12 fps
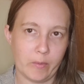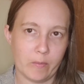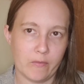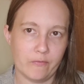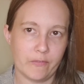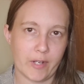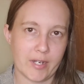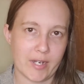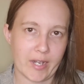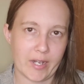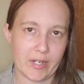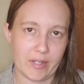won't find
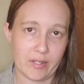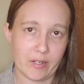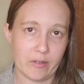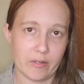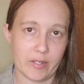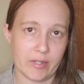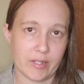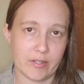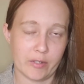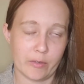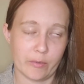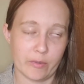anything good unless
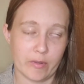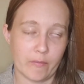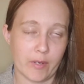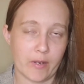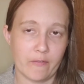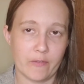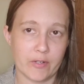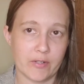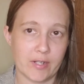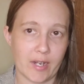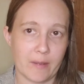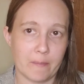you go on the very first
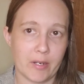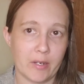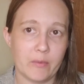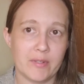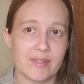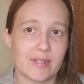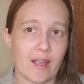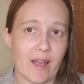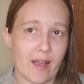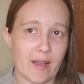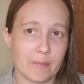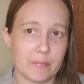day, but it was
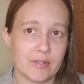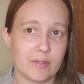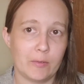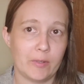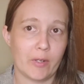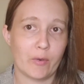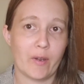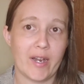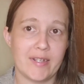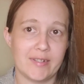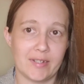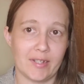absolutely
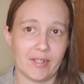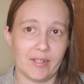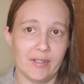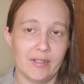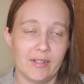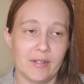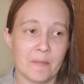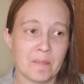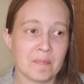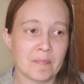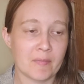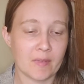crazy
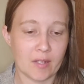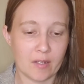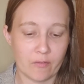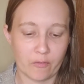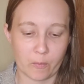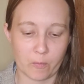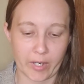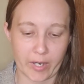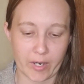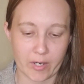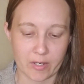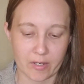from what I
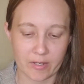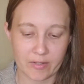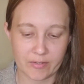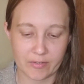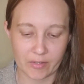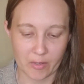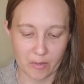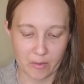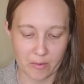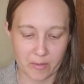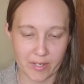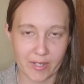heard,
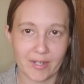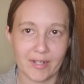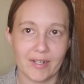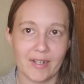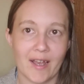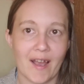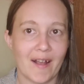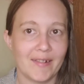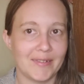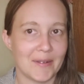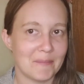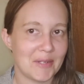so
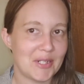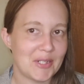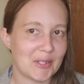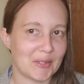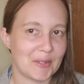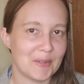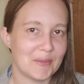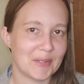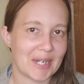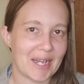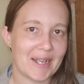let me show you what I